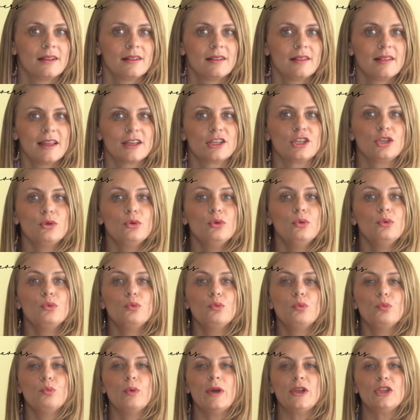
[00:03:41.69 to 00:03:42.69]
Like
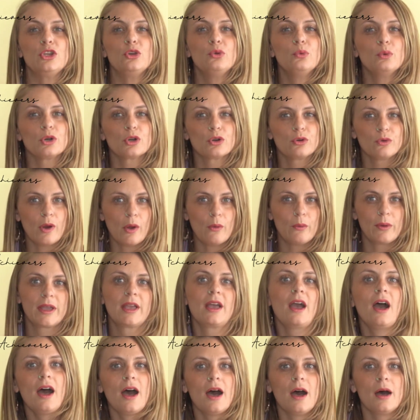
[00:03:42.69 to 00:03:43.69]
when you were growing
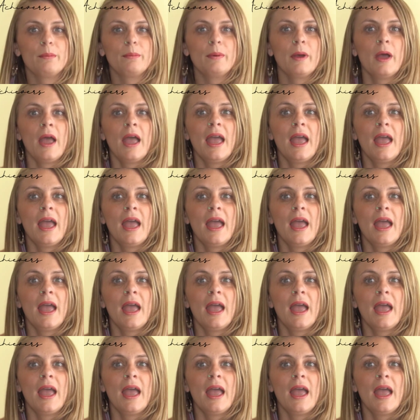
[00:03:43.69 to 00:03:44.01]
up